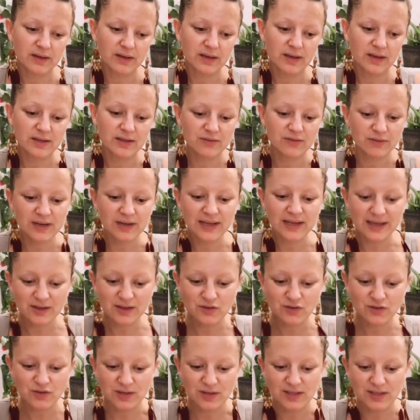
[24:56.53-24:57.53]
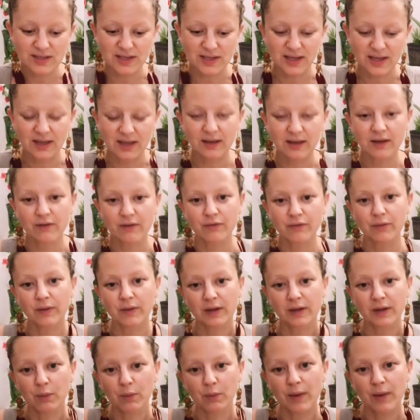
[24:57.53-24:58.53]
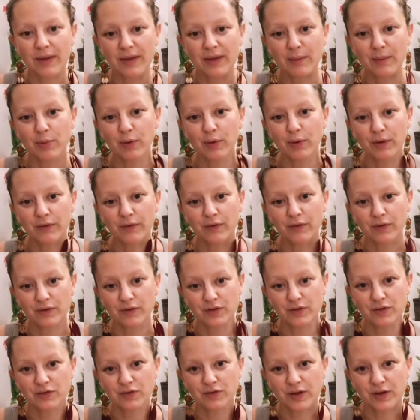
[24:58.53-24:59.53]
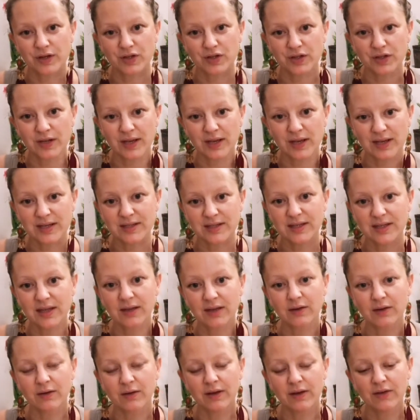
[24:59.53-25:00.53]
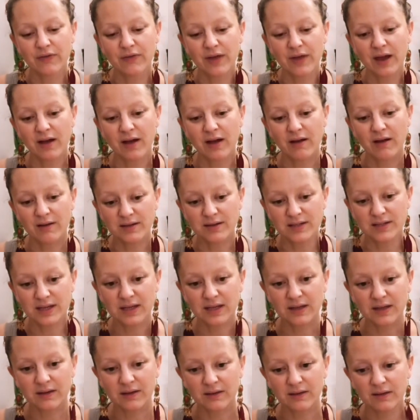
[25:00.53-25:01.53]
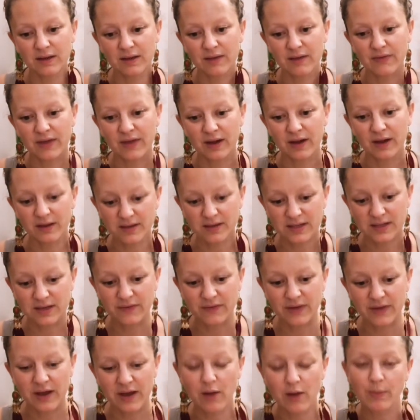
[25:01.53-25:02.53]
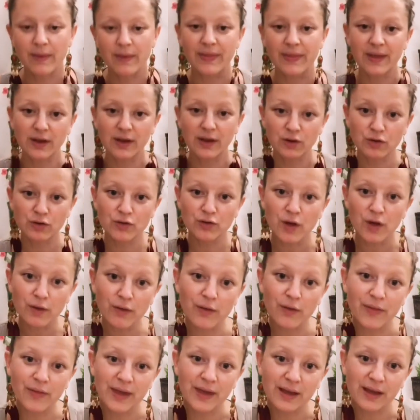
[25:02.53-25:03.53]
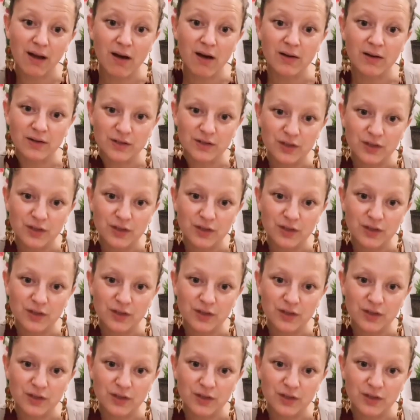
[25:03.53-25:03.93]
really interesting of, you know, where that point of concentration is. You know, if they're asking for help and you know that they can't do